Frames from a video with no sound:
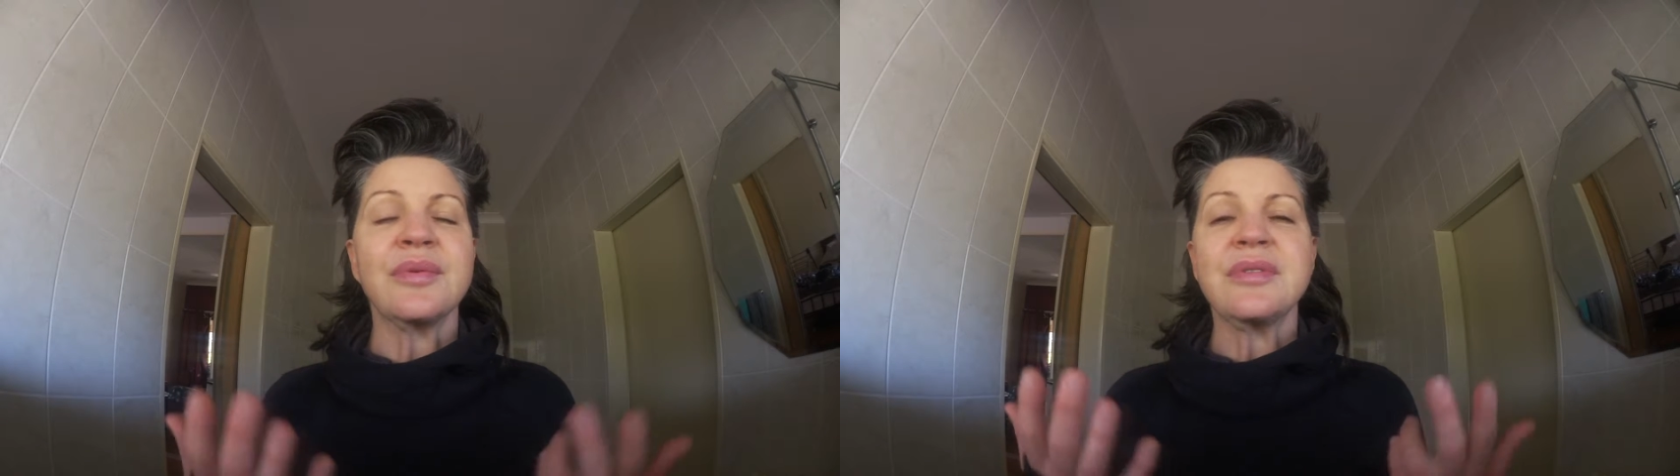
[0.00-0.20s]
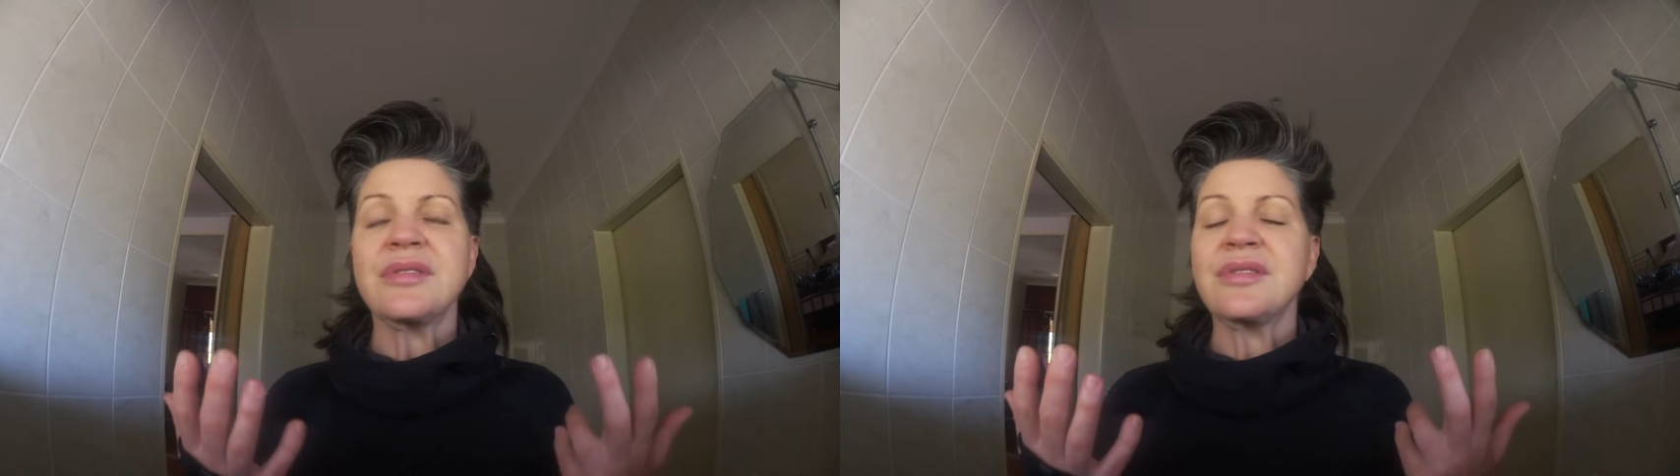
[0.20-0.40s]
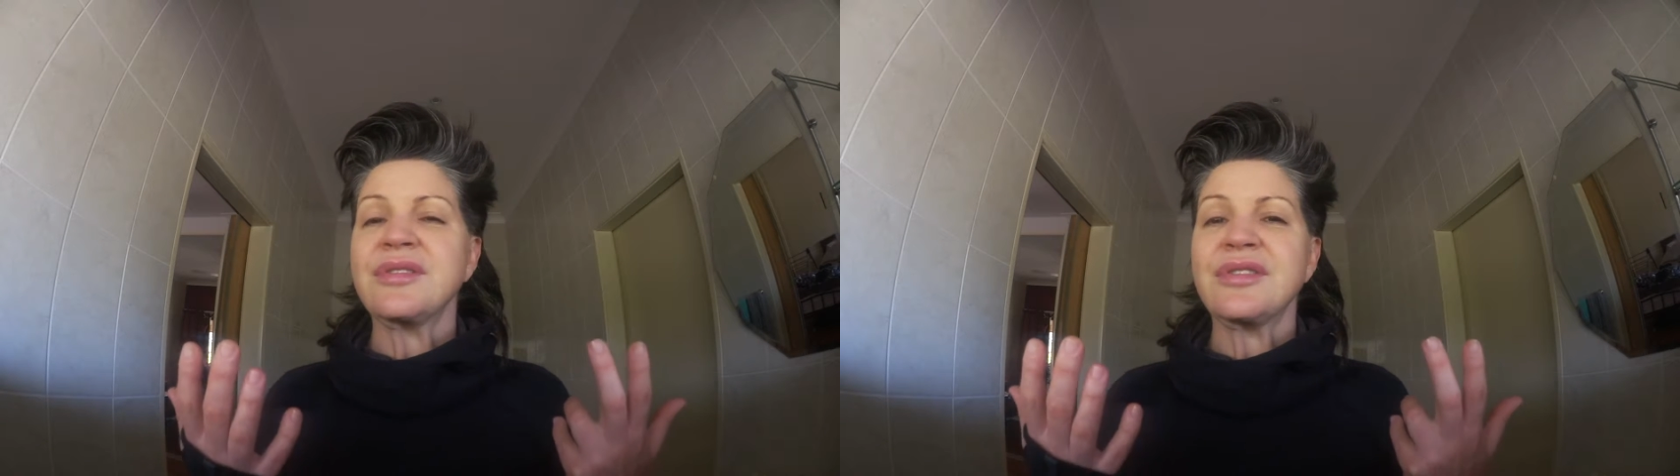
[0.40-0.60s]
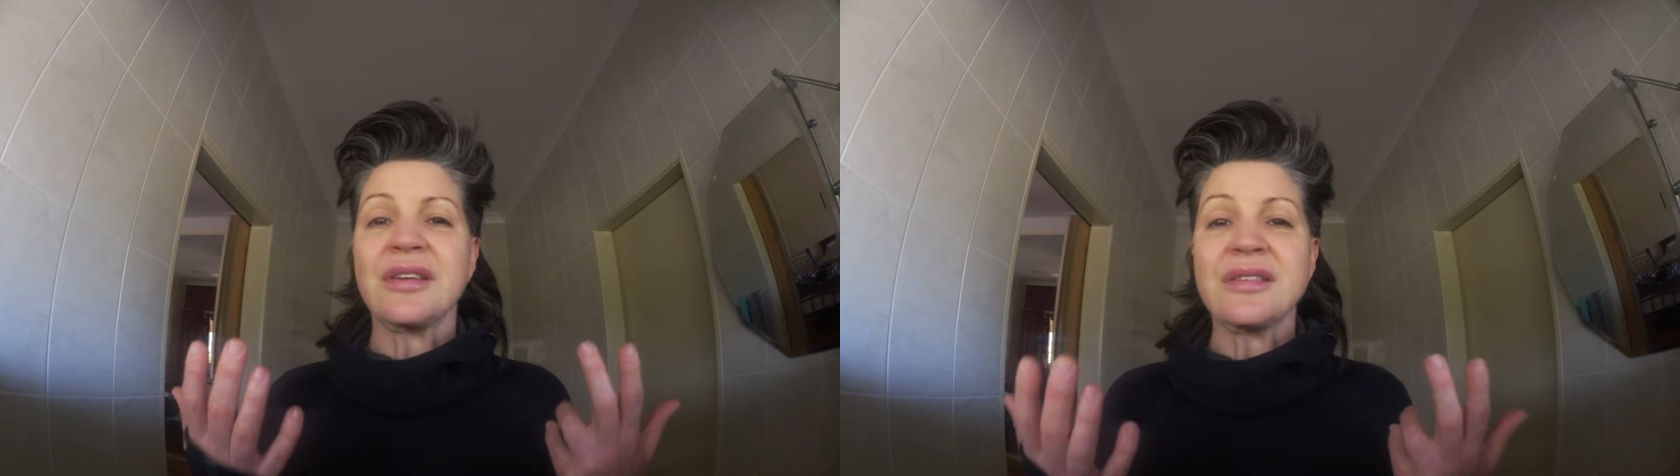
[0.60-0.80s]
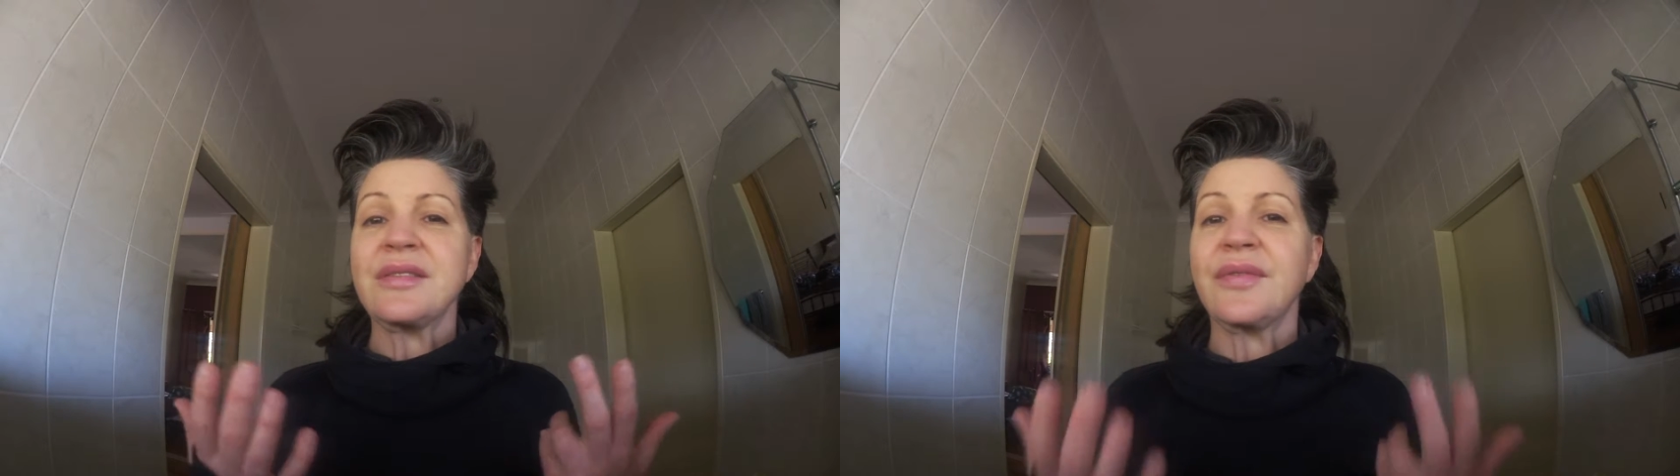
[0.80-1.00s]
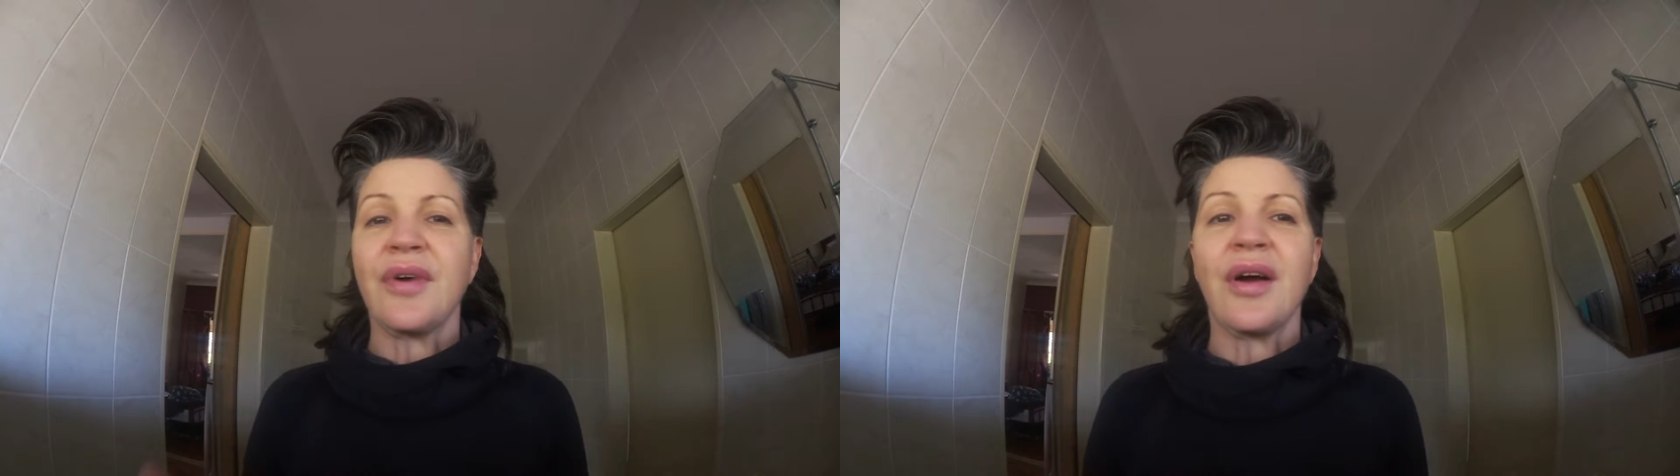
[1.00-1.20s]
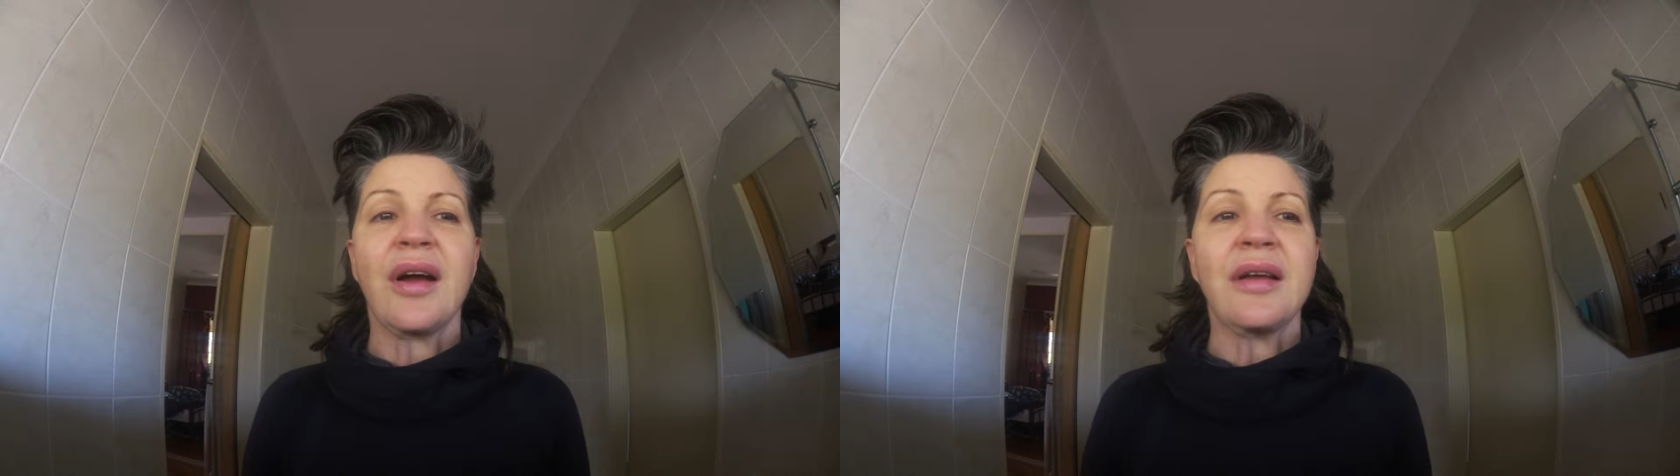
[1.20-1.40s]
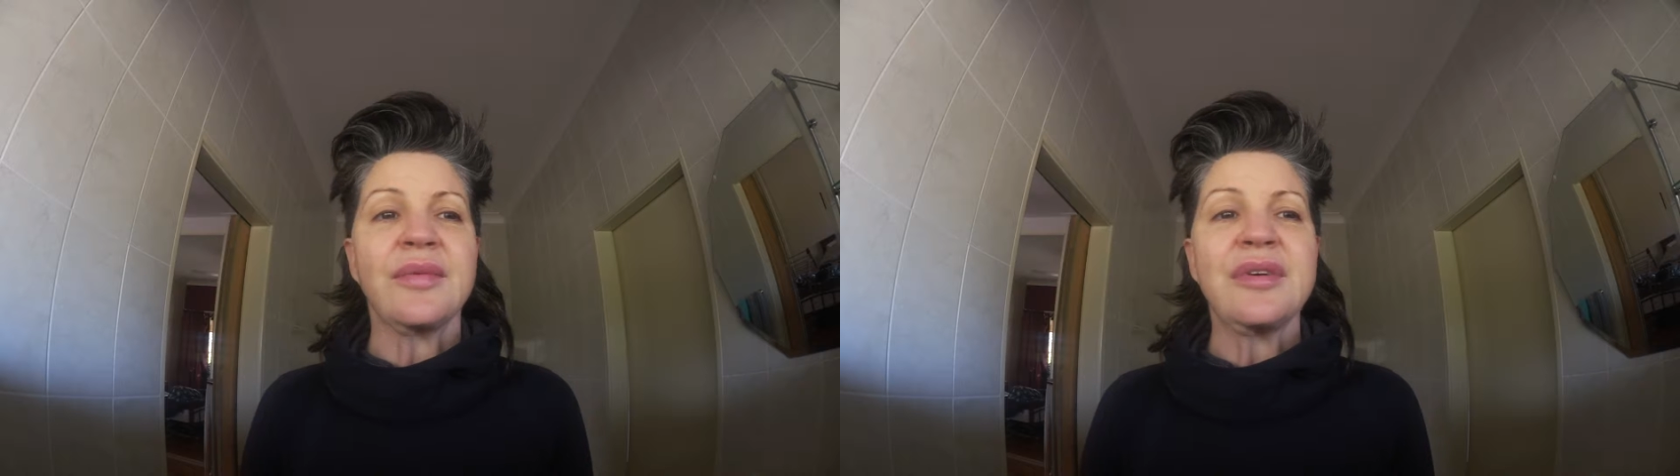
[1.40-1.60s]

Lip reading: was just divine.